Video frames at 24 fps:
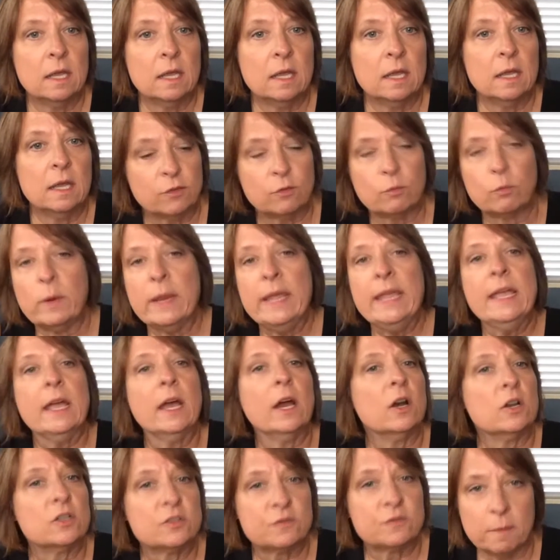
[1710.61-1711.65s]
3
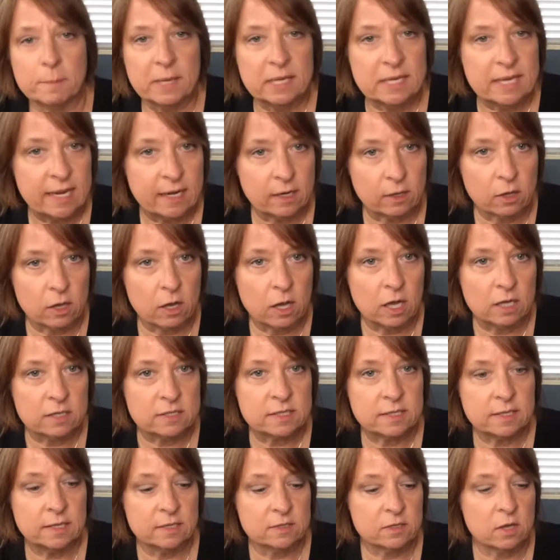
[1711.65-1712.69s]
years from the date of
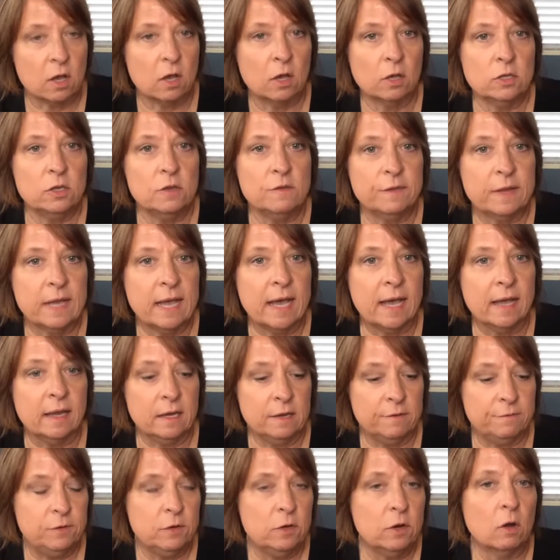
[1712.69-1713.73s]
loss is all you've got.
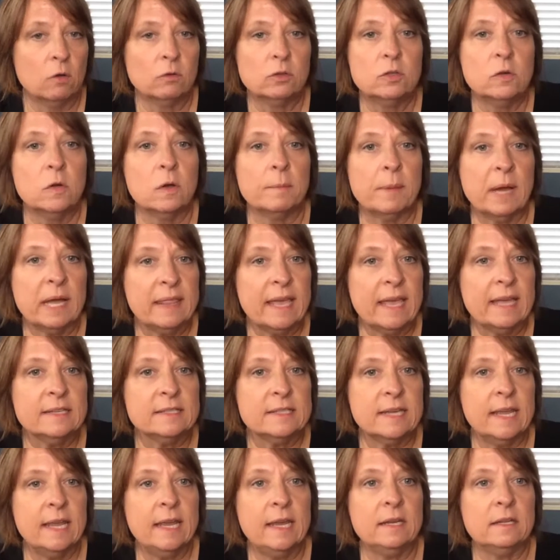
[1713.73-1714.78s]
If you don't do it by that
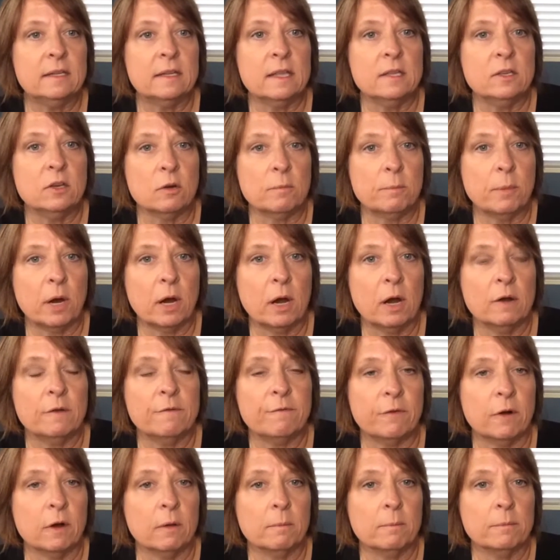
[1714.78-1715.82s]
date, then you're barred
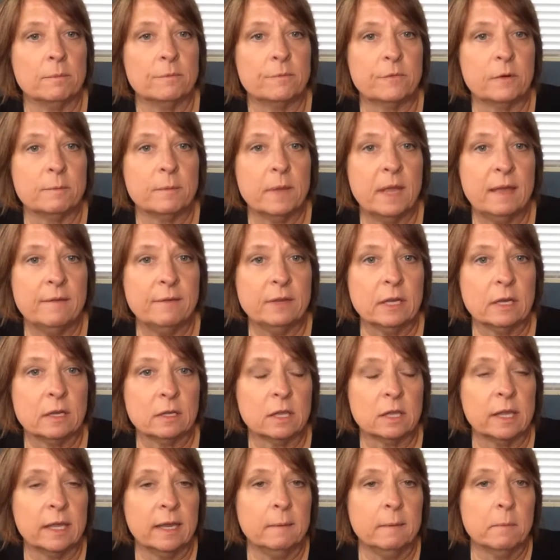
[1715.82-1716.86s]
from having a
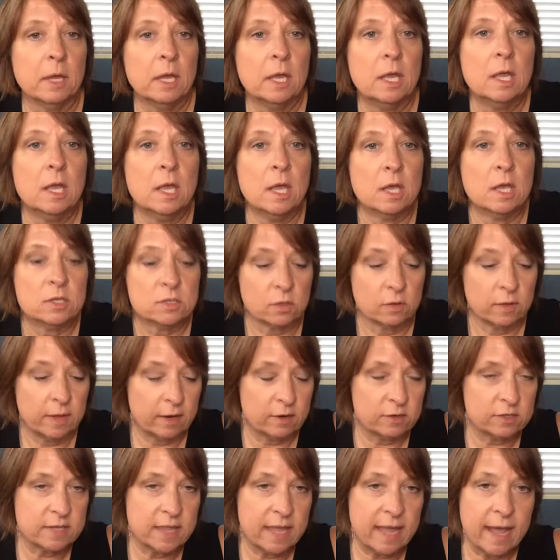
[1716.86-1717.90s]
claim. So
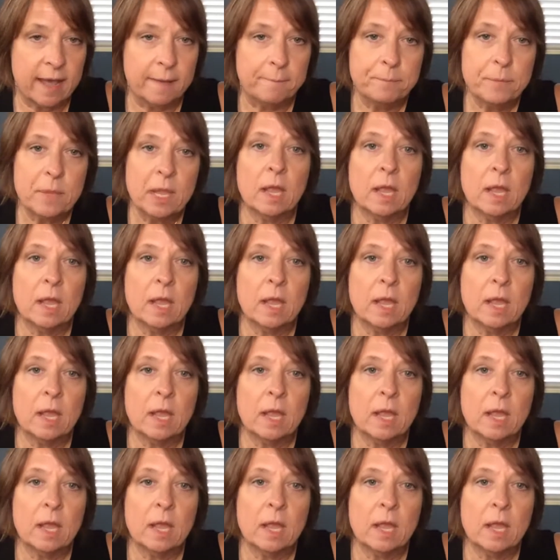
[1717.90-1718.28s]
there's that.